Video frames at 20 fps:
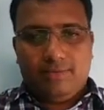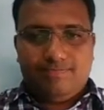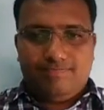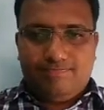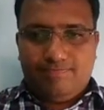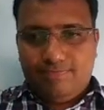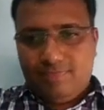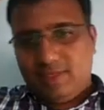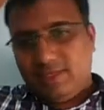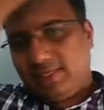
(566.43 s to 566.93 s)

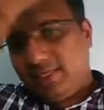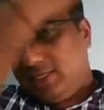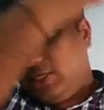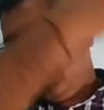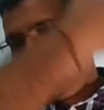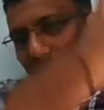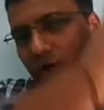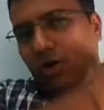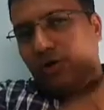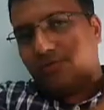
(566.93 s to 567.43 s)
the section
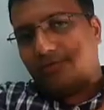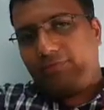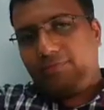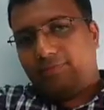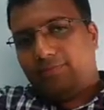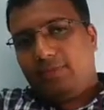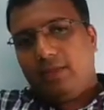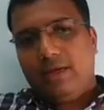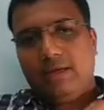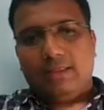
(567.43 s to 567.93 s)
of
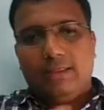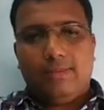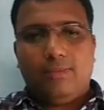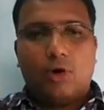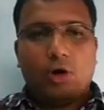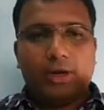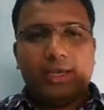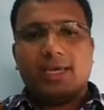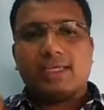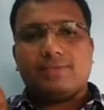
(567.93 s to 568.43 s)
the body
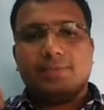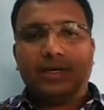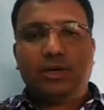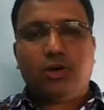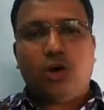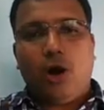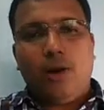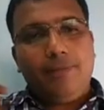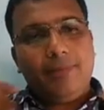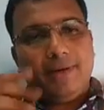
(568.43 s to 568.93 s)
has been
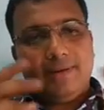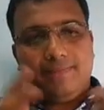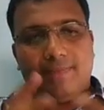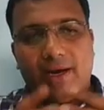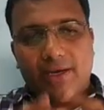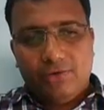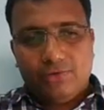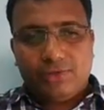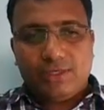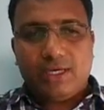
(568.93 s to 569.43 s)
cropped by
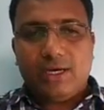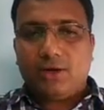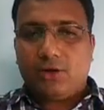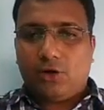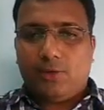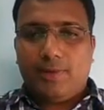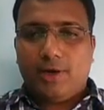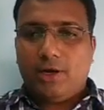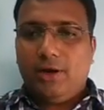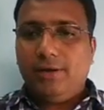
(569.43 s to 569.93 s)
using a chroma
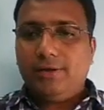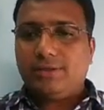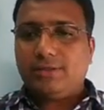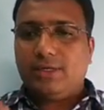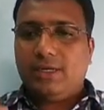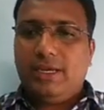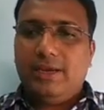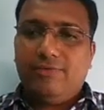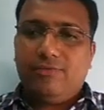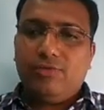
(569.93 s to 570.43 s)
cast
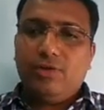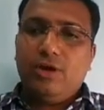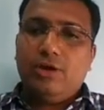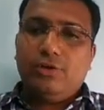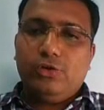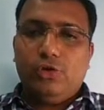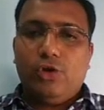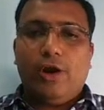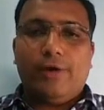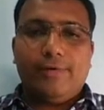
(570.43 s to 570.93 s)
if you
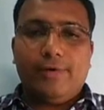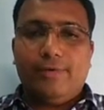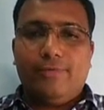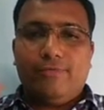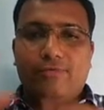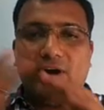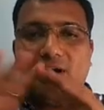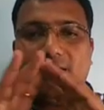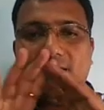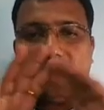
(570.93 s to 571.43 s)
have a one
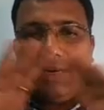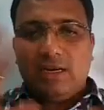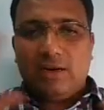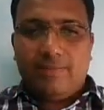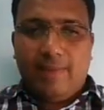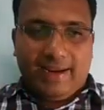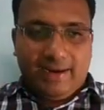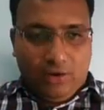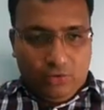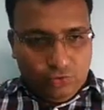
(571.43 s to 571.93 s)
color
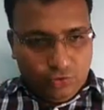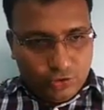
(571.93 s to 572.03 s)
background.